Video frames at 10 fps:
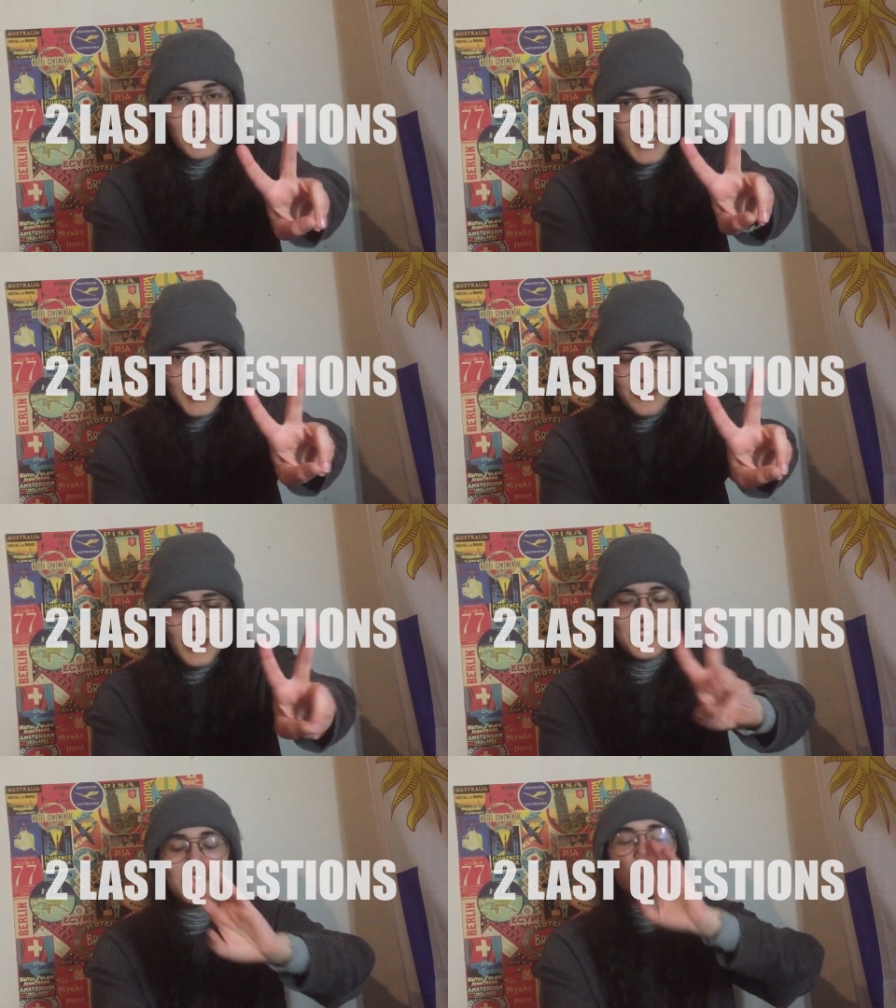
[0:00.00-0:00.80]
last
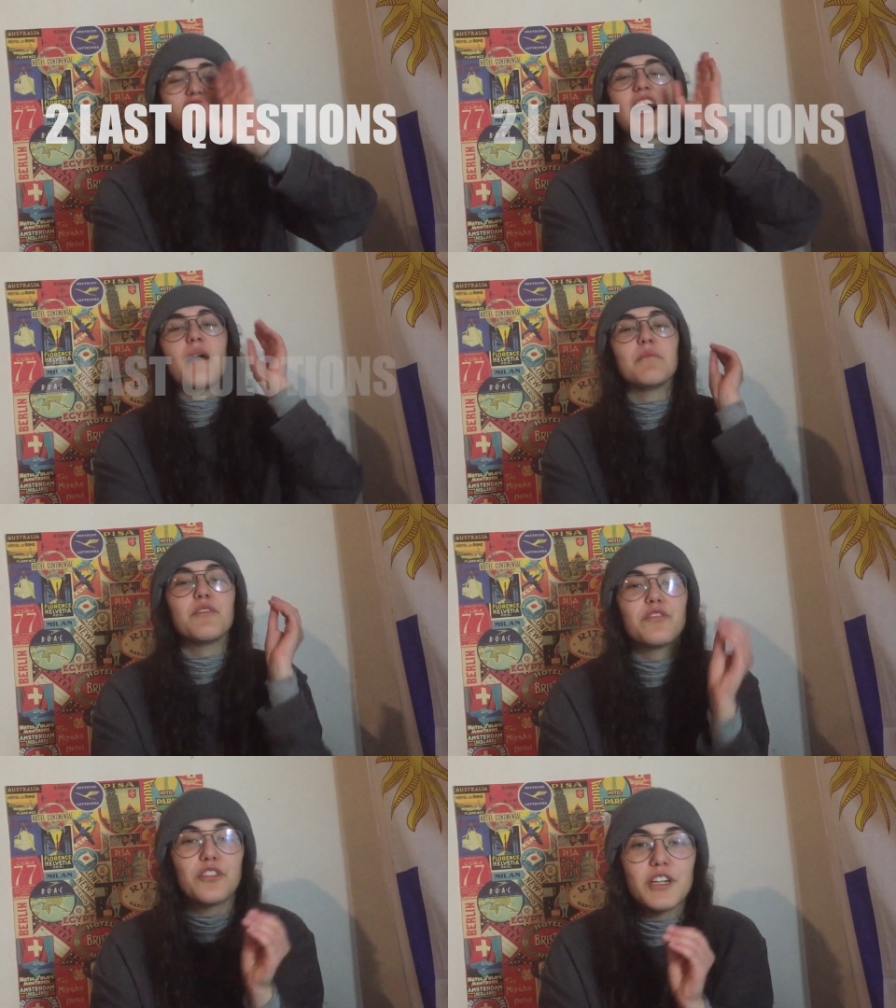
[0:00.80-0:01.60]
questions. And
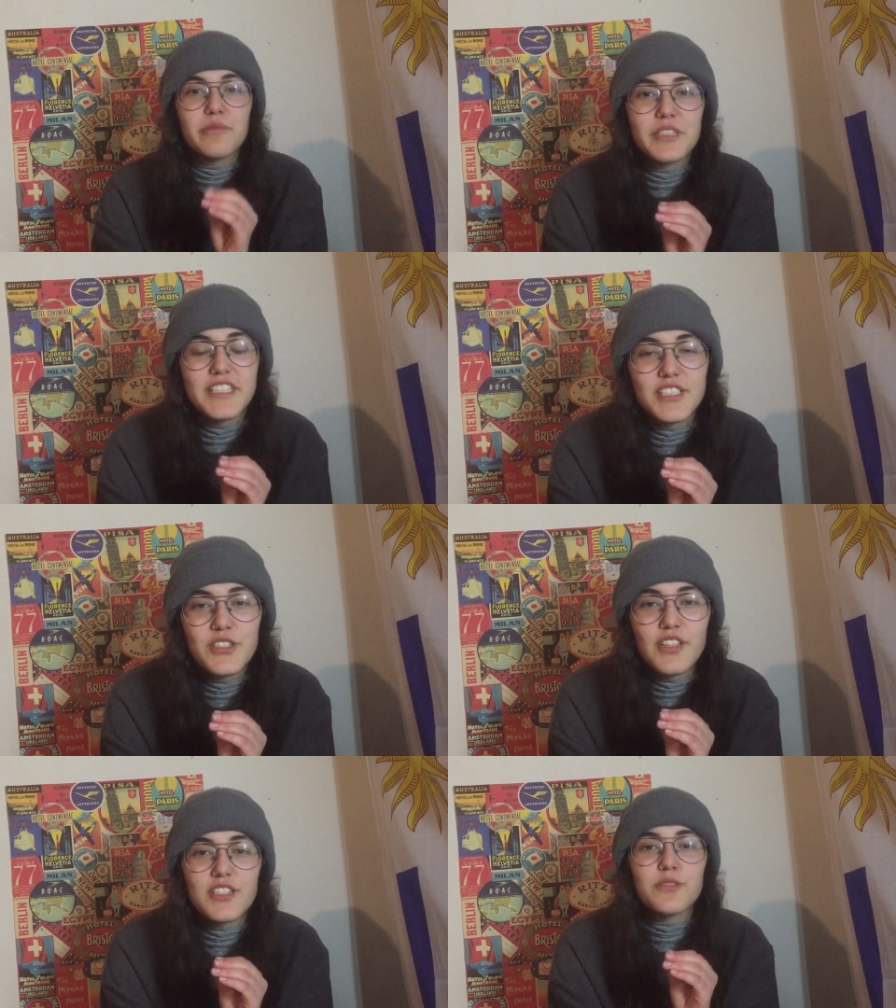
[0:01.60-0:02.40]
before I read these
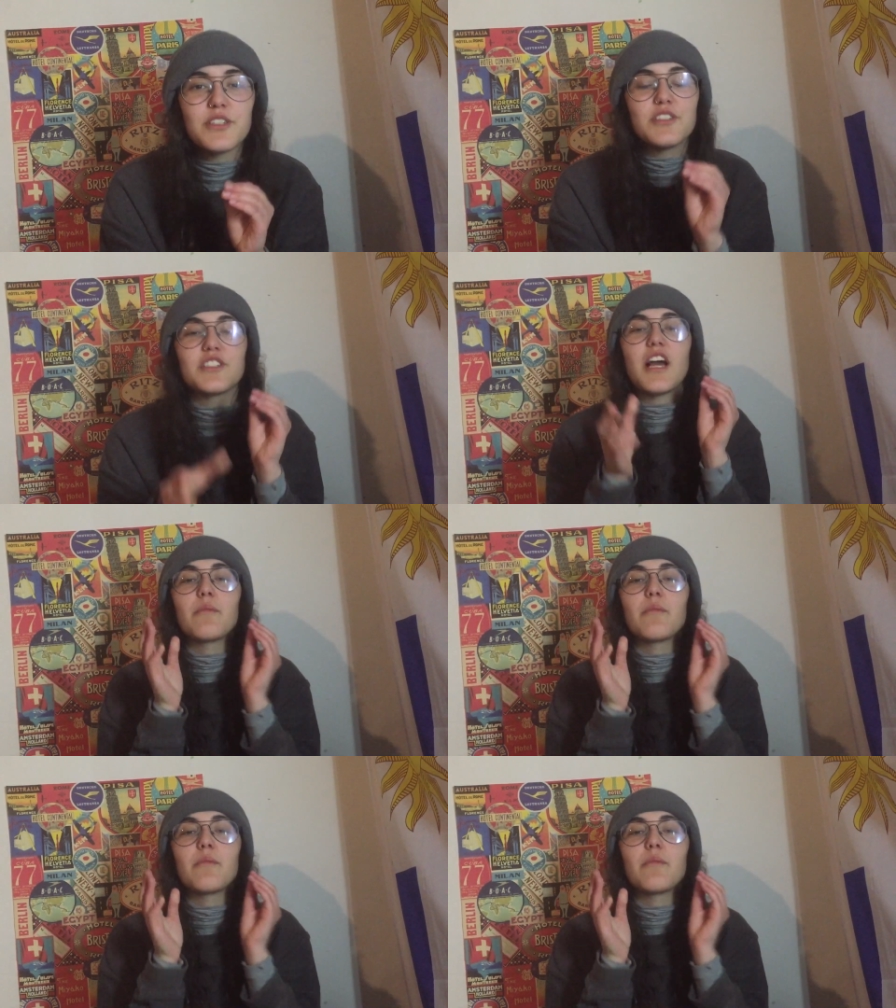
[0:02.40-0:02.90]
two last questions,